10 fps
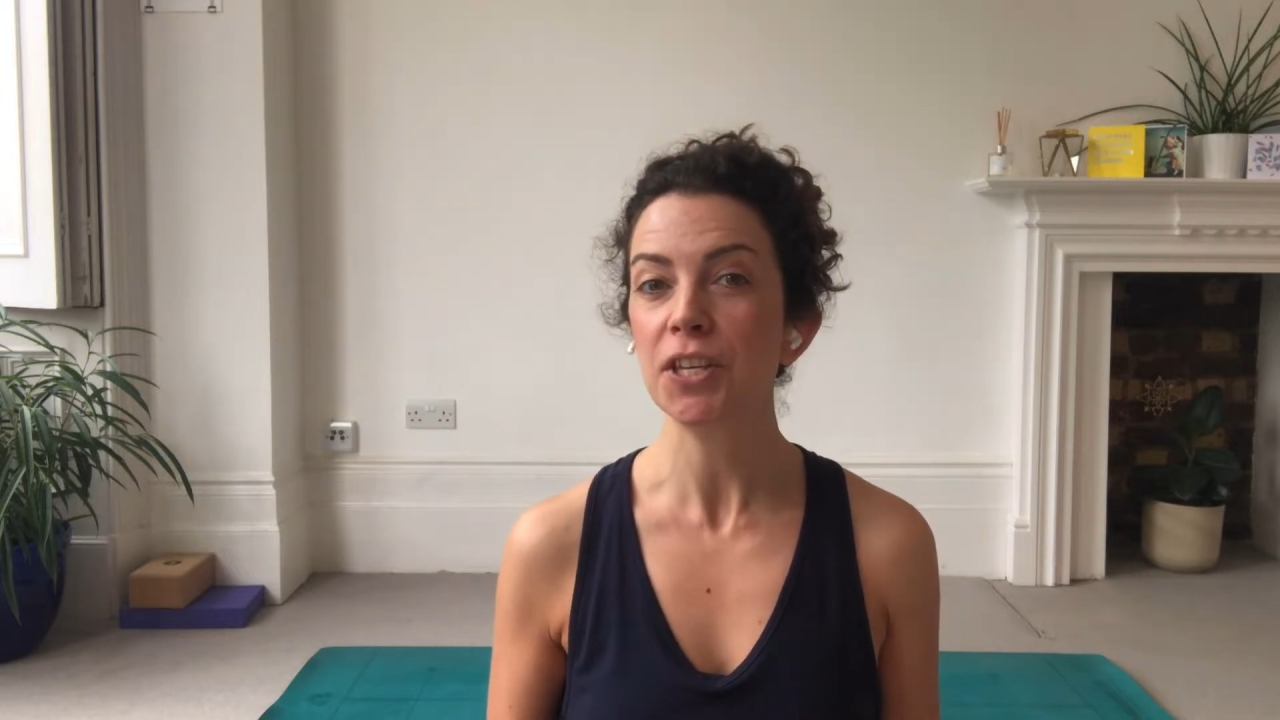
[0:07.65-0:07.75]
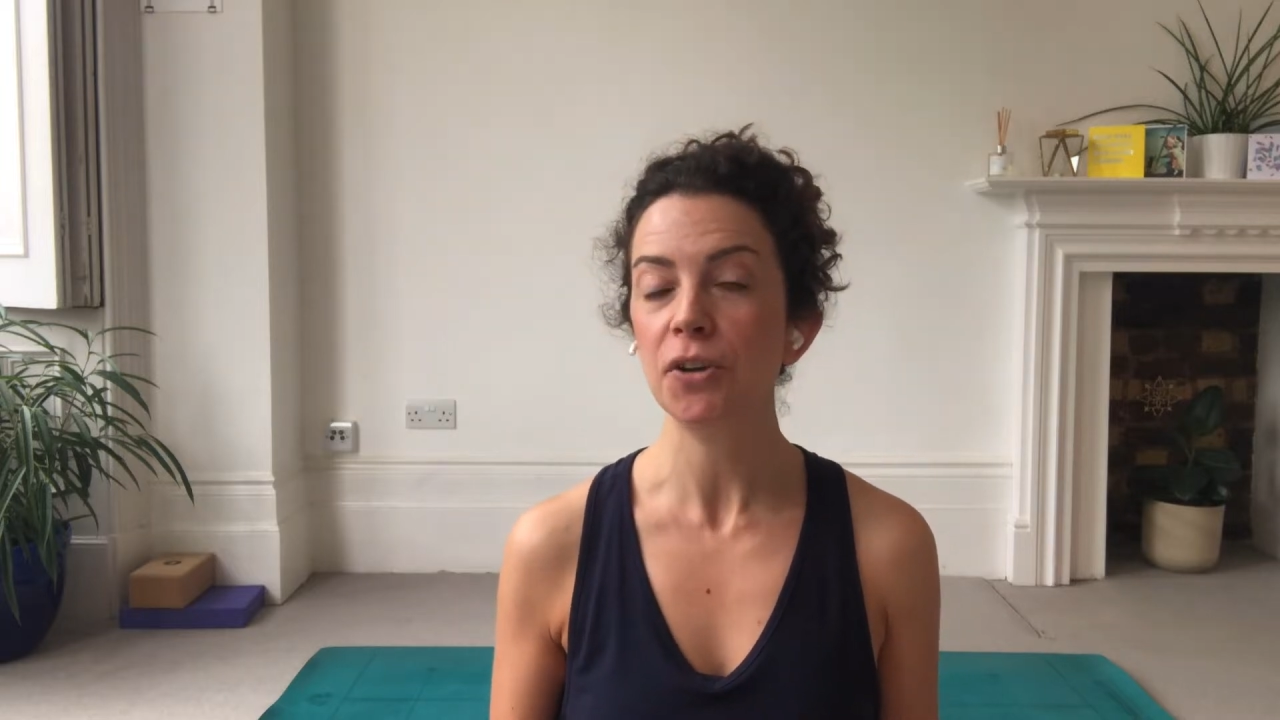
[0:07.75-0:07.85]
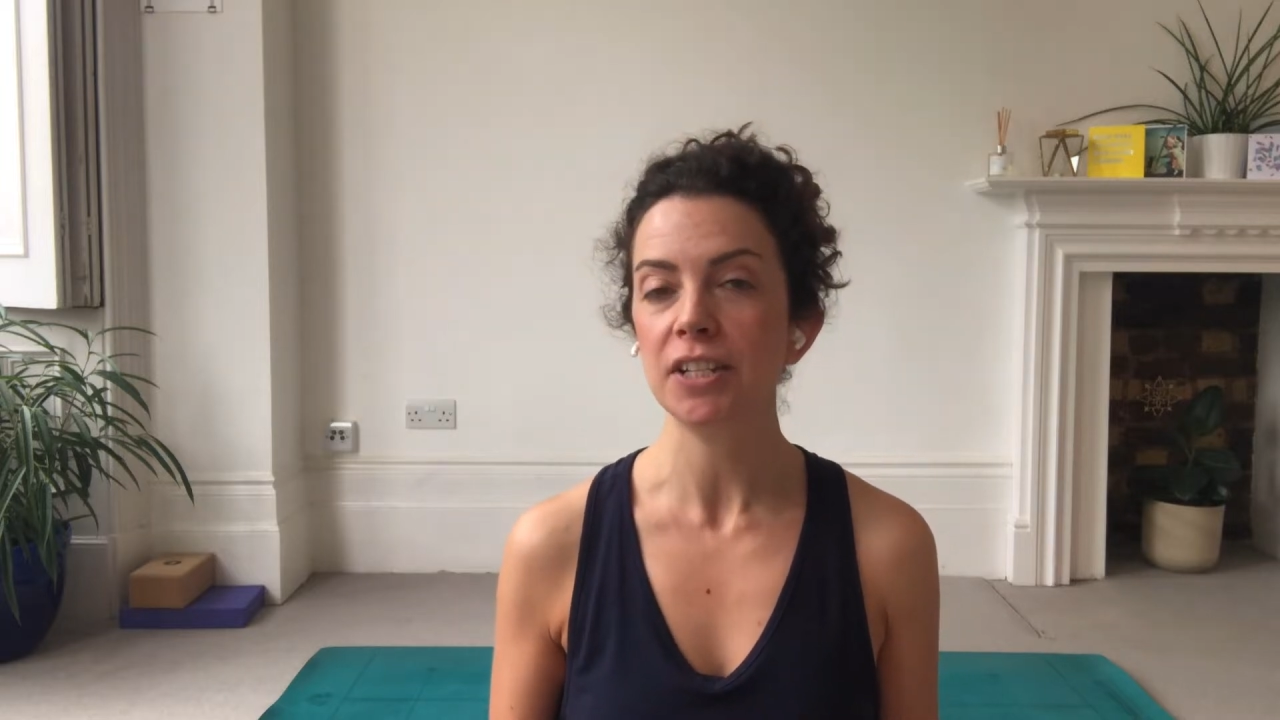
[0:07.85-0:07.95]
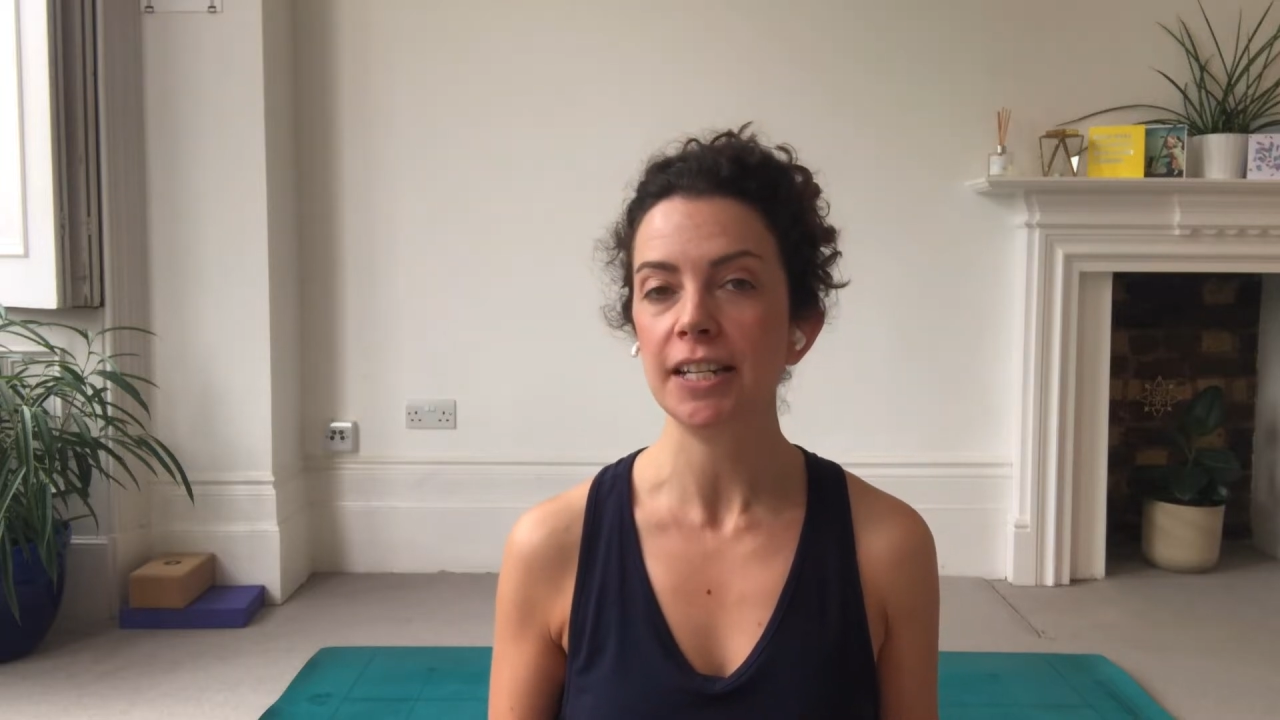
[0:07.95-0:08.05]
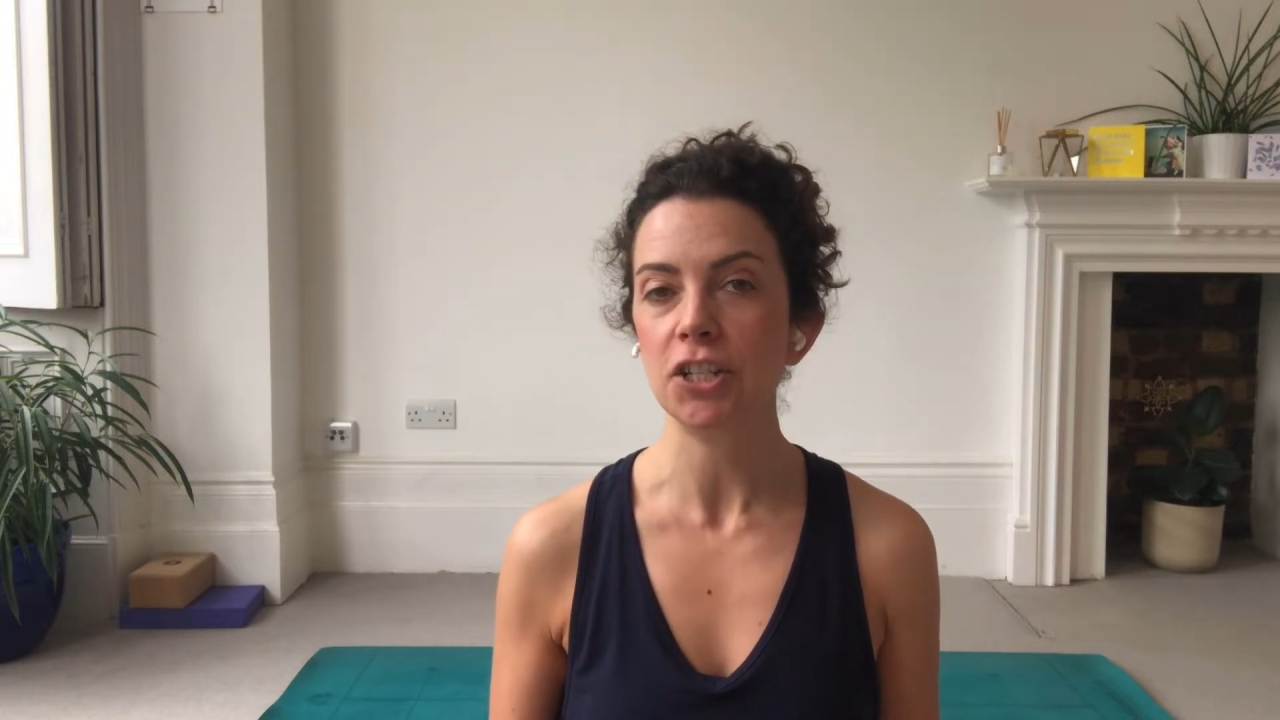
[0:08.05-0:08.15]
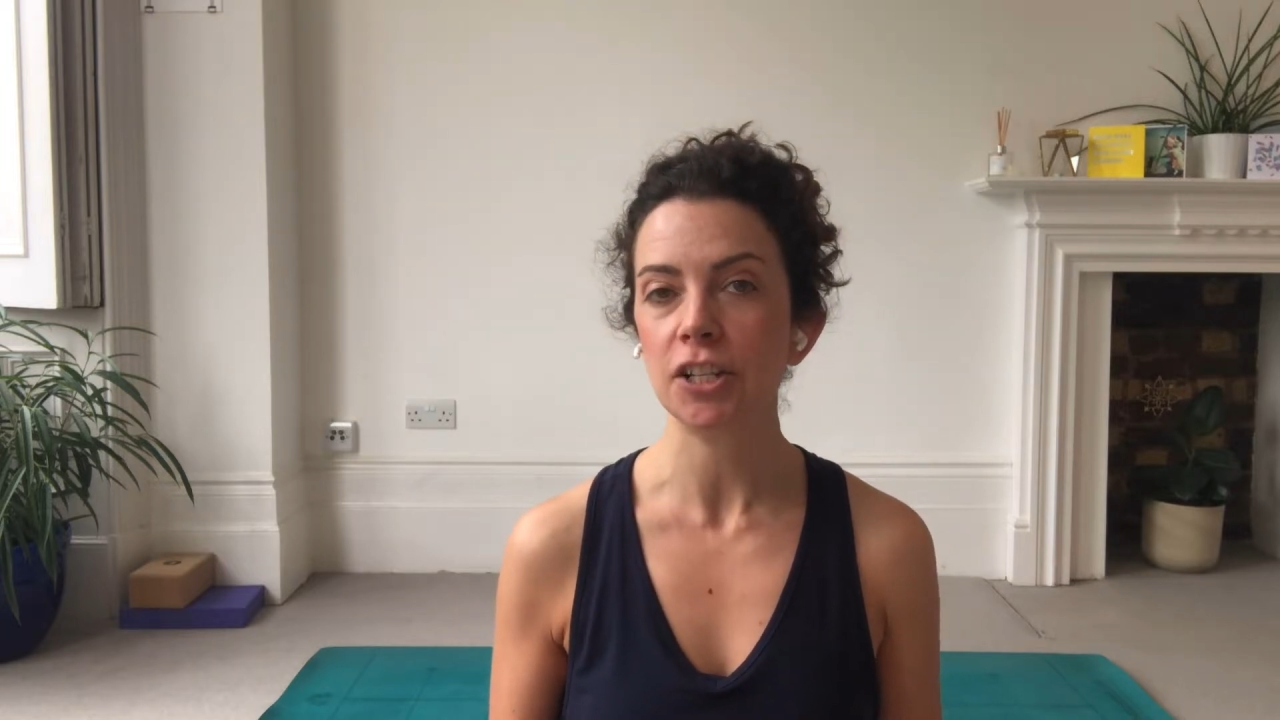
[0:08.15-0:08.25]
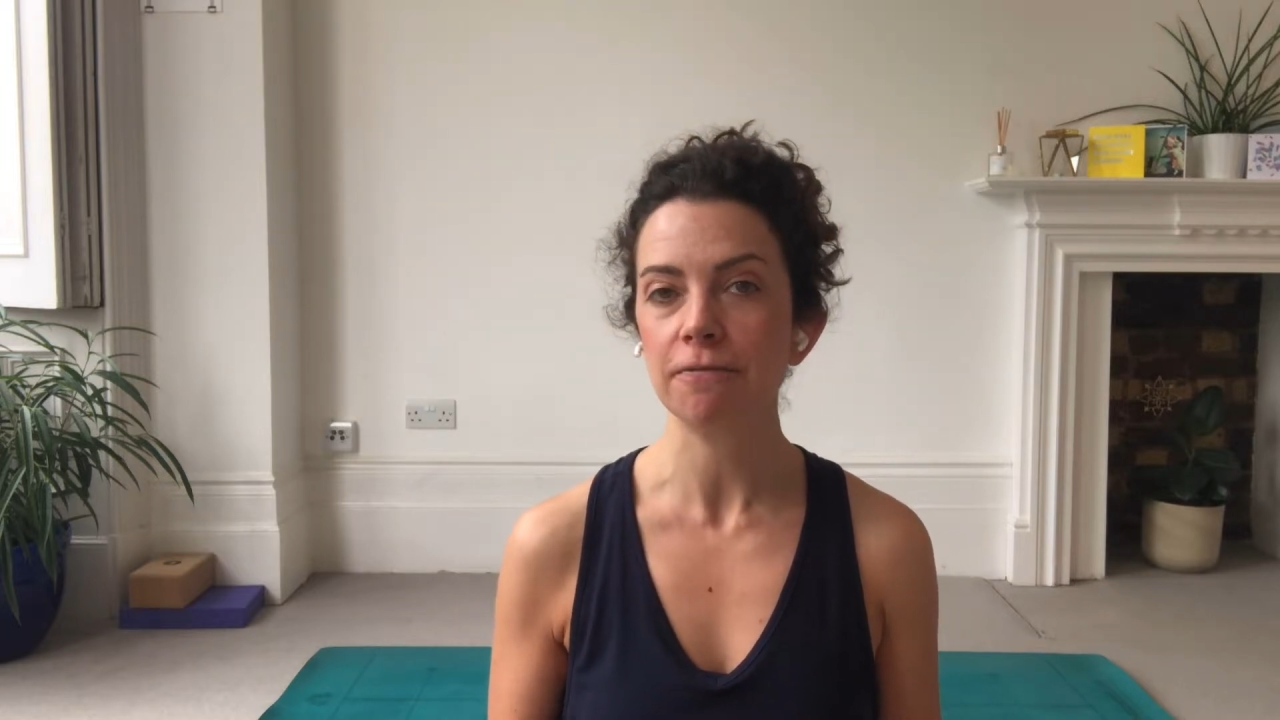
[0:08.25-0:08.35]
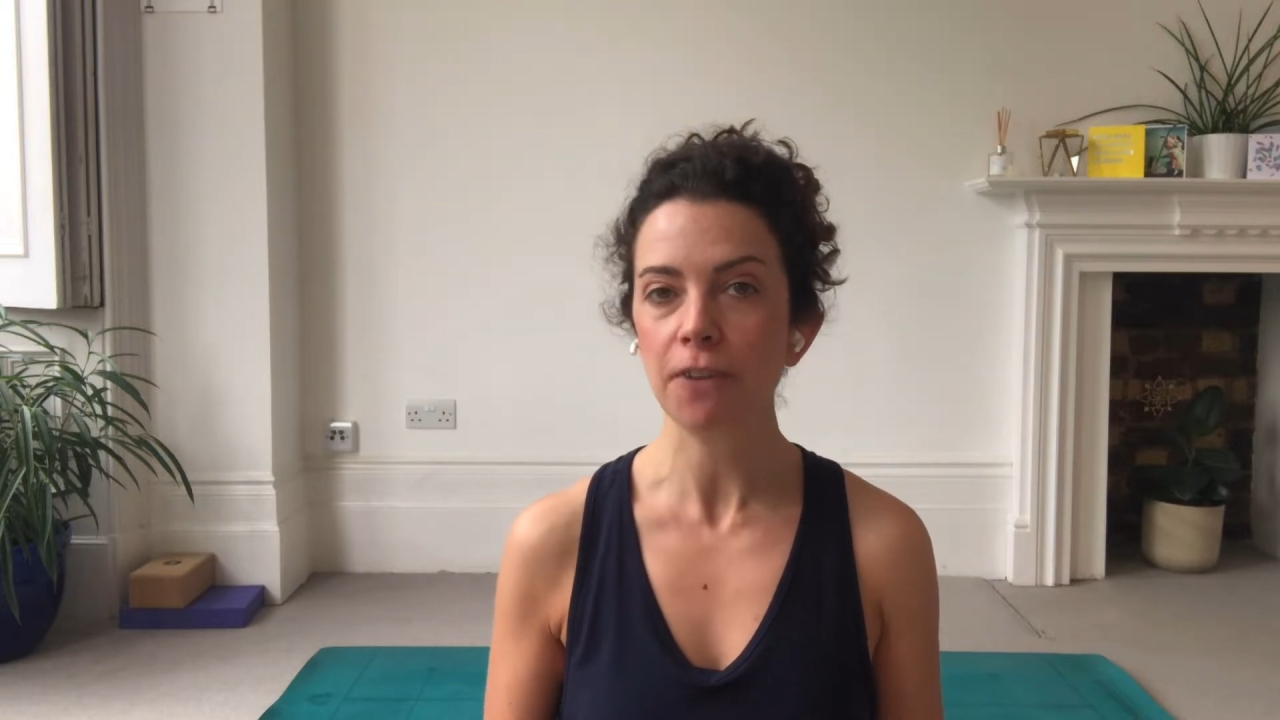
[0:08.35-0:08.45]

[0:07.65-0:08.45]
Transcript: yoga teachers